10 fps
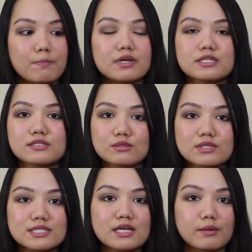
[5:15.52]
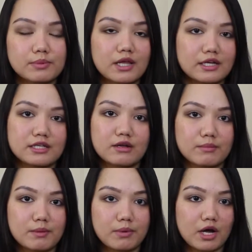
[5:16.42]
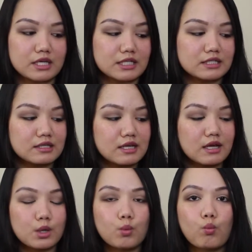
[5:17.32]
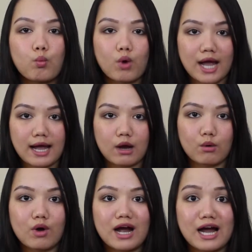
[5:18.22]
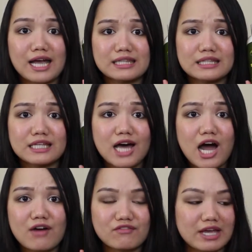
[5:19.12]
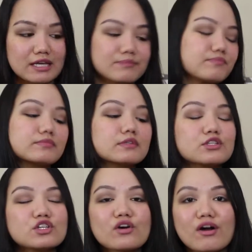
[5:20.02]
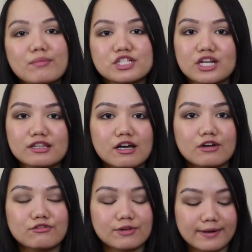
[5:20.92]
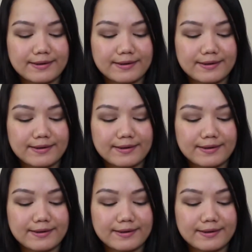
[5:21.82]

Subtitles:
but as soon as I applied it on my body, wow, I love it. You know how much I love